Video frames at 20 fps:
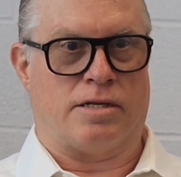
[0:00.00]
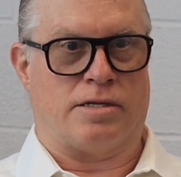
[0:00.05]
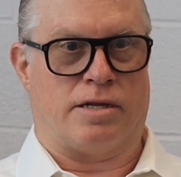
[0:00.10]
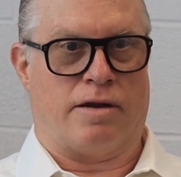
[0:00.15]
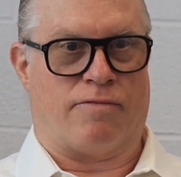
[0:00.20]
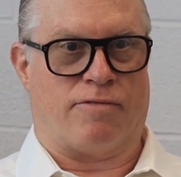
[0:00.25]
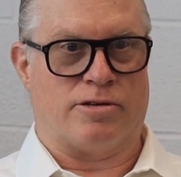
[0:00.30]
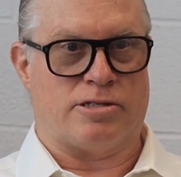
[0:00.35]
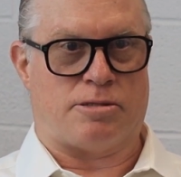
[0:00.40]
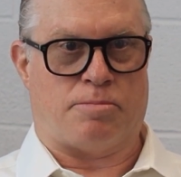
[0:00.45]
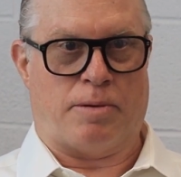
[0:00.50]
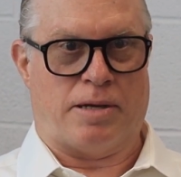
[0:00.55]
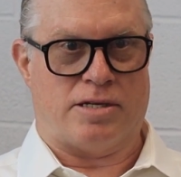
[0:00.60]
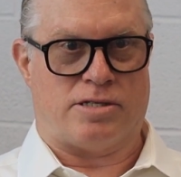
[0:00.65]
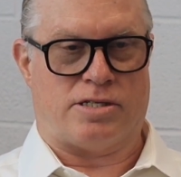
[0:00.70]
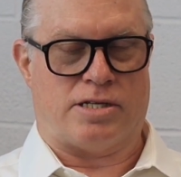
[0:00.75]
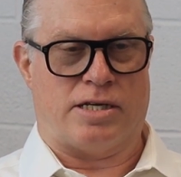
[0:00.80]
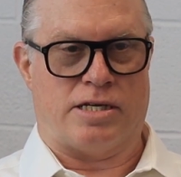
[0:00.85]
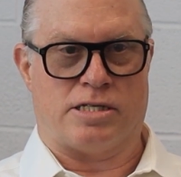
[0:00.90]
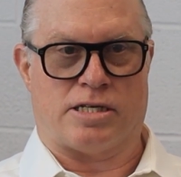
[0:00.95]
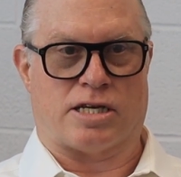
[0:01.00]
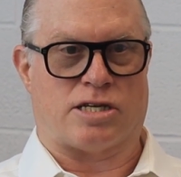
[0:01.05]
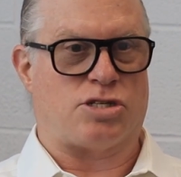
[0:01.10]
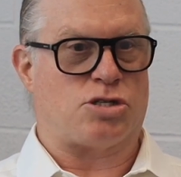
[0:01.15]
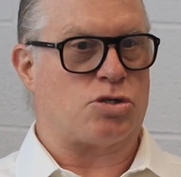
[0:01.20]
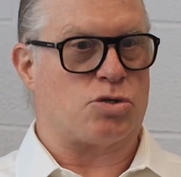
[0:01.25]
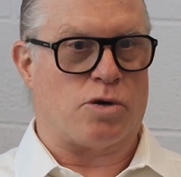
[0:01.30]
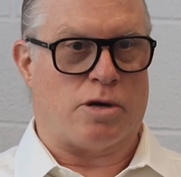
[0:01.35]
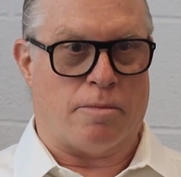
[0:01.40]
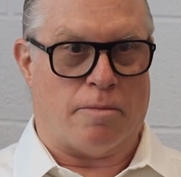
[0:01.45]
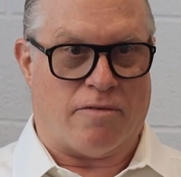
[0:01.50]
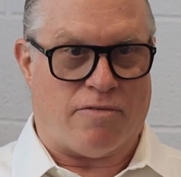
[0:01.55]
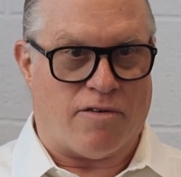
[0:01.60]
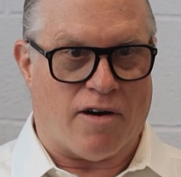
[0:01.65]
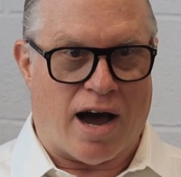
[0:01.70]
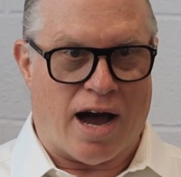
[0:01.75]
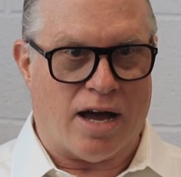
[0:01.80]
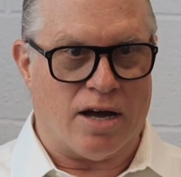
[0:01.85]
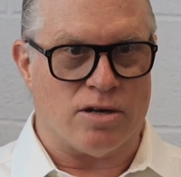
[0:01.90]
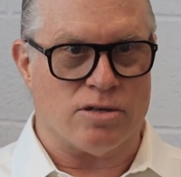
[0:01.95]
different species,
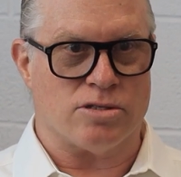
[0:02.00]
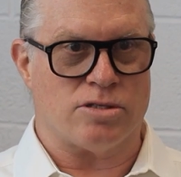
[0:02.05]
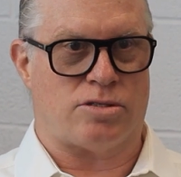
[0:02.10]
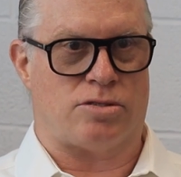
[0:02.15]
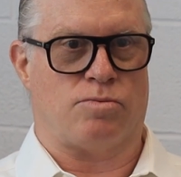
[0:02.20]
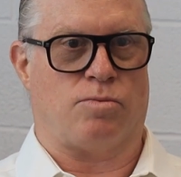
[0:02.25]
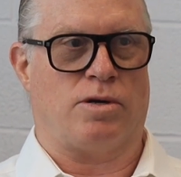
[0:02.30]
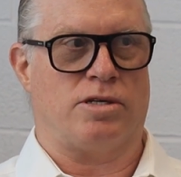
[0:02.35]
extremophiles,